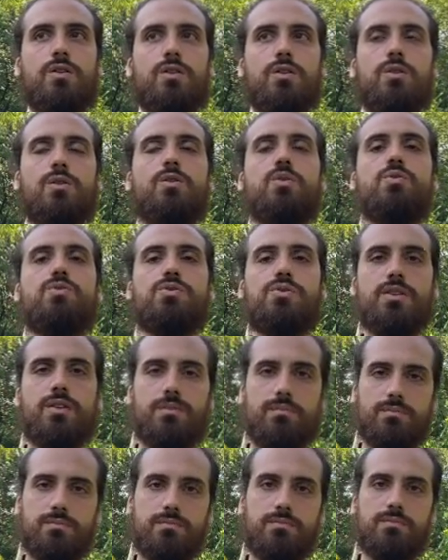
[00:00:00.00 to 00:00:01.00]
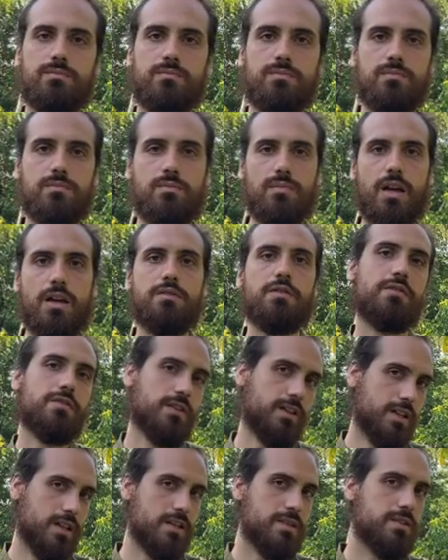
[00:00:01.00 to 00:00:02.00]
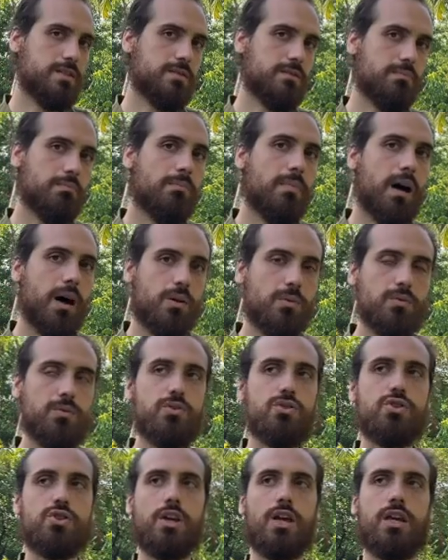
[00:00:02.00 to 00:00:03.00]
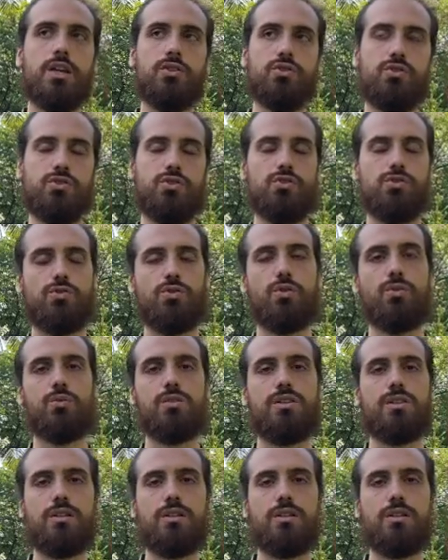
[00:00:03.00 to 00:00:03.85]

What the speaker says: losing everything that is bound to change. So